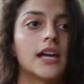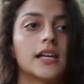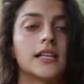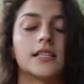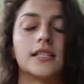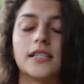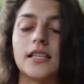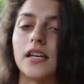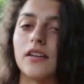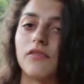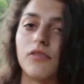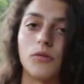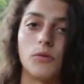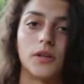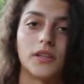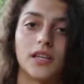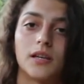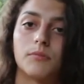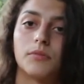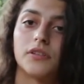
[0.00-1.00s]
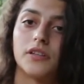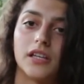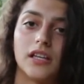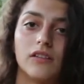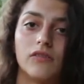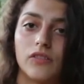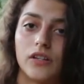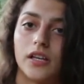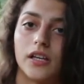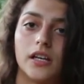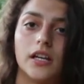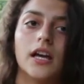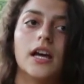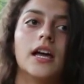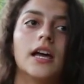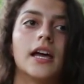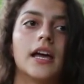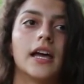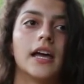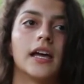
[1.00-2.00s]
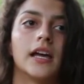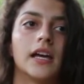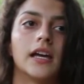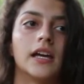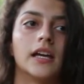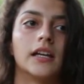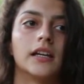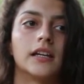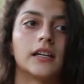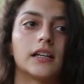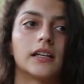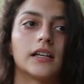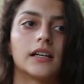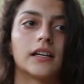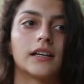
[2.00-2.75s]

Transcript: and stand for what they believe in and